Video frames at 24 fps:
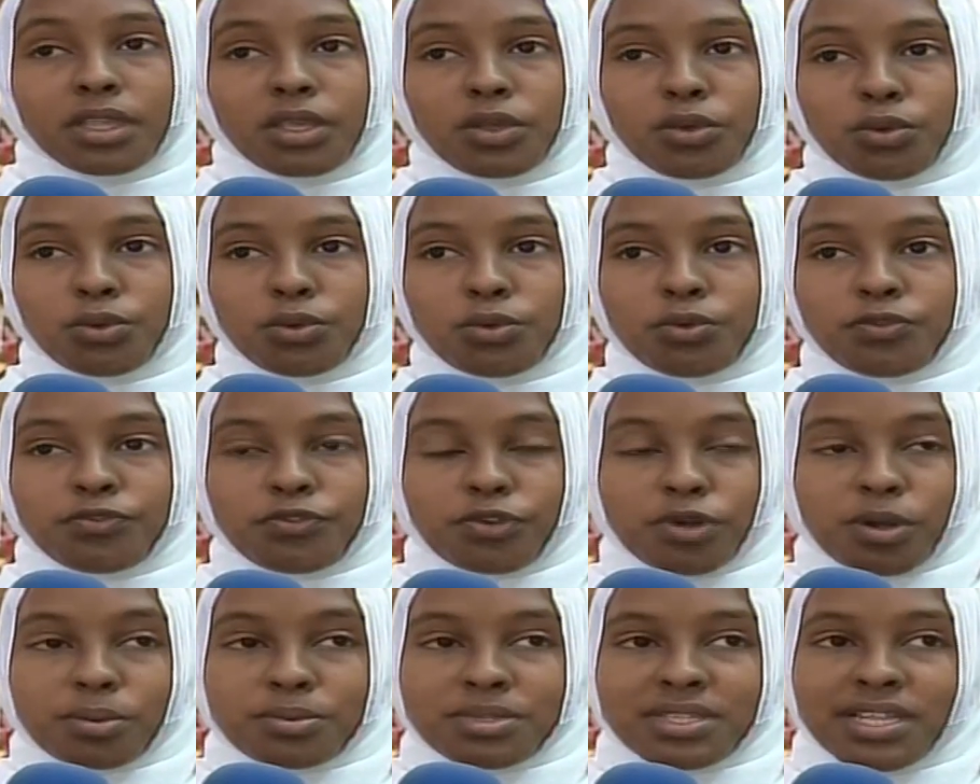to eight,
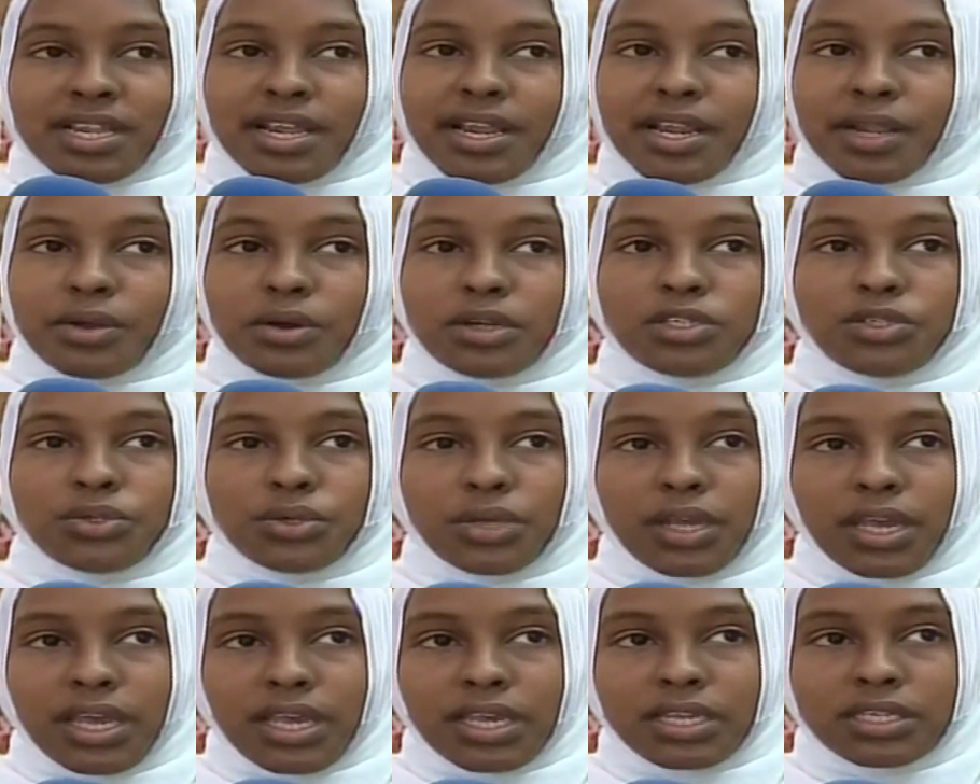or from
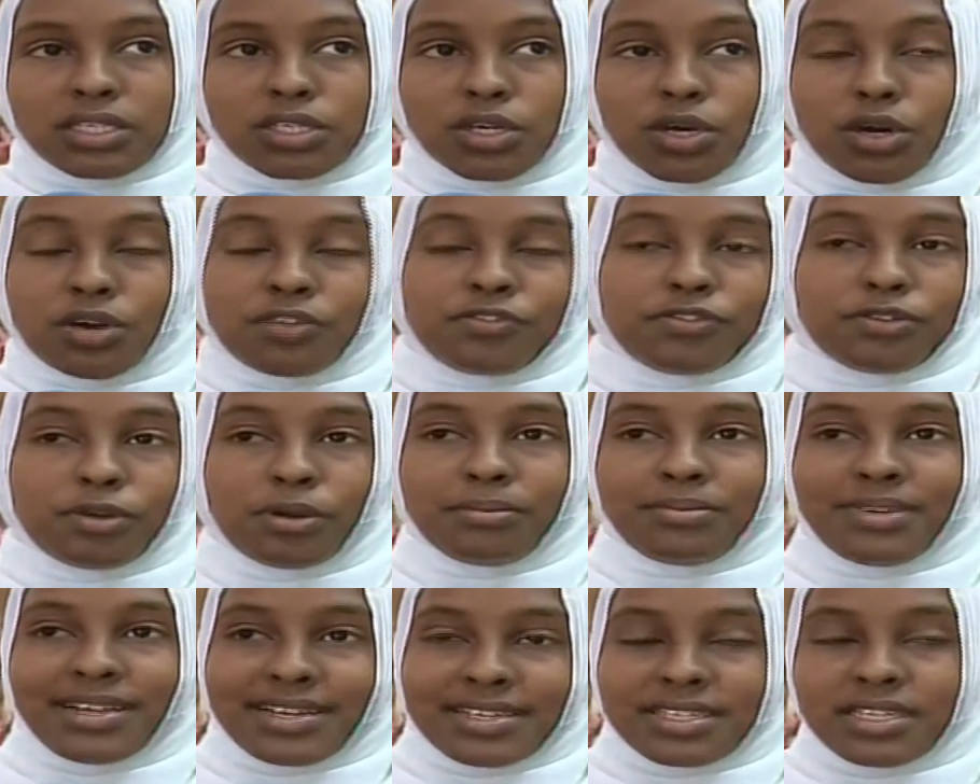nursery up to eight,
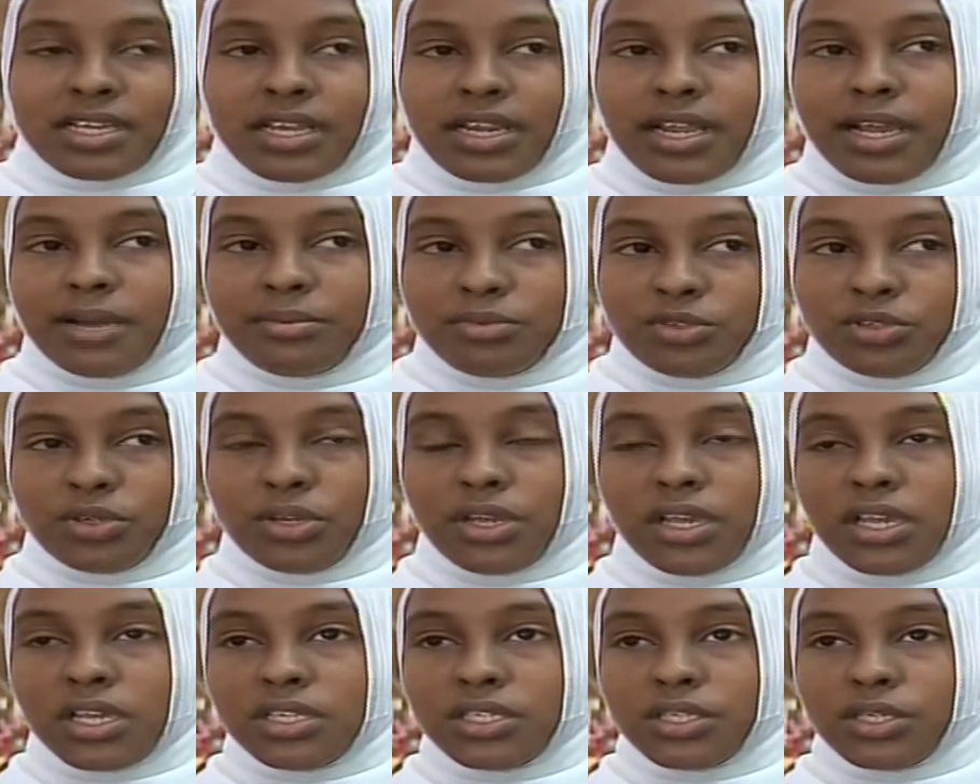you'll be
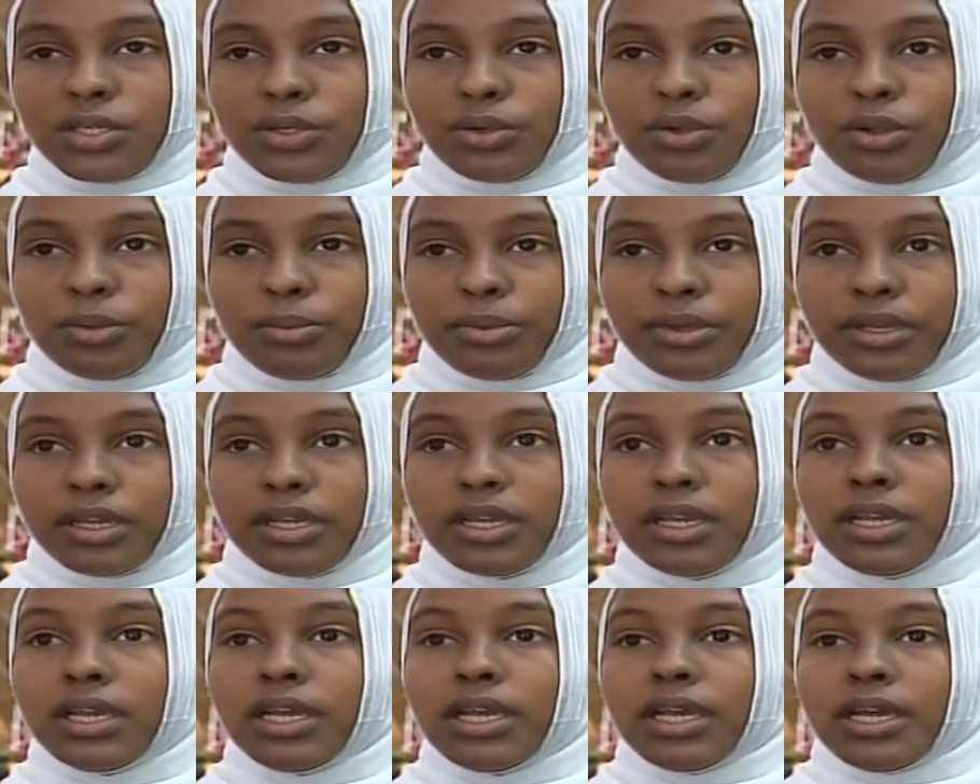repeating the
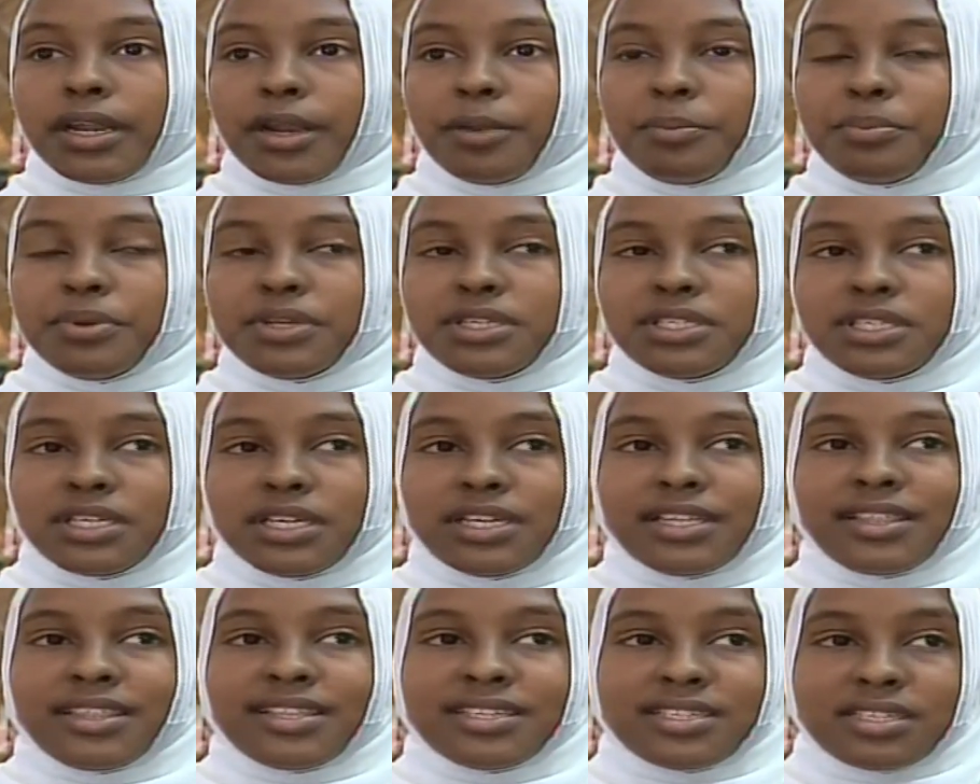same thing in the
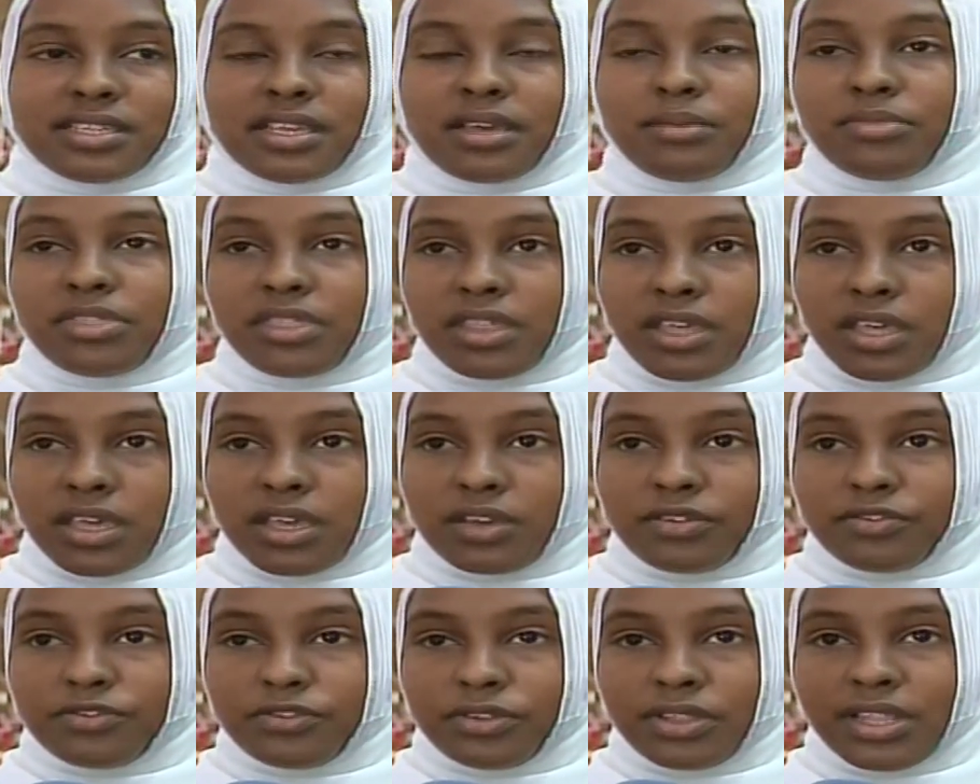classes, so
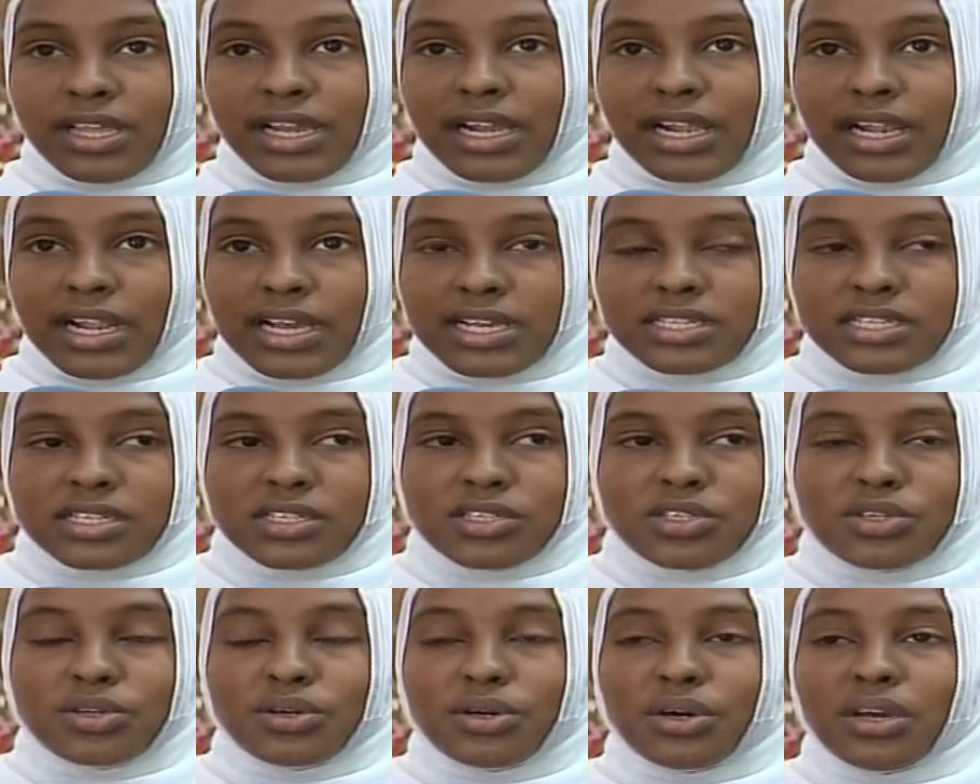it makes you
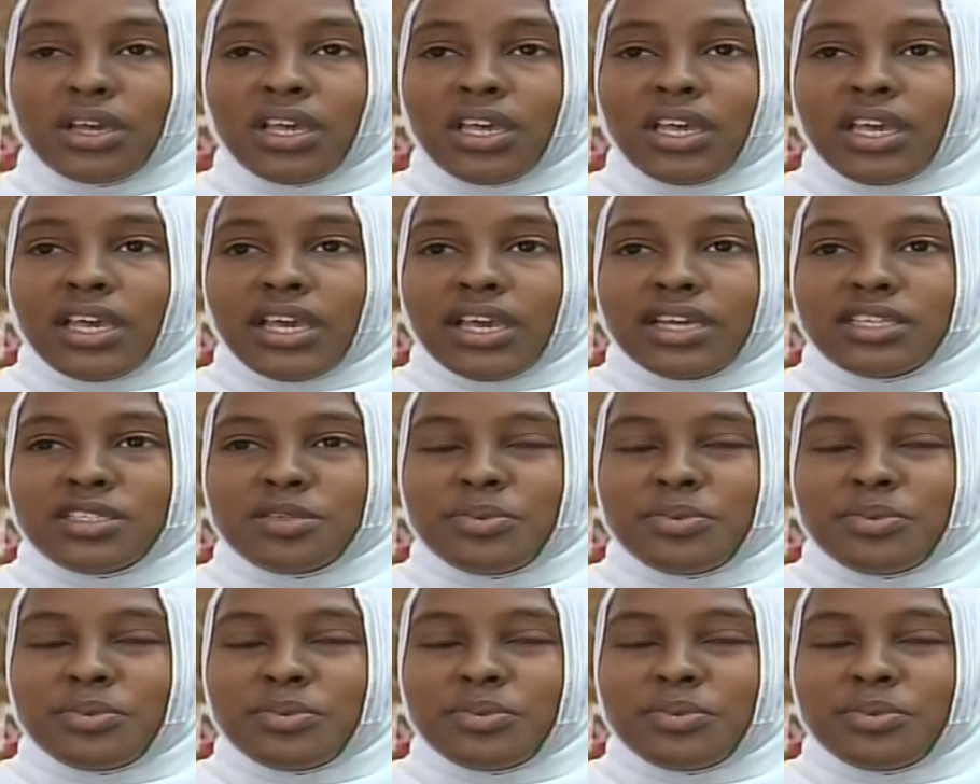tired.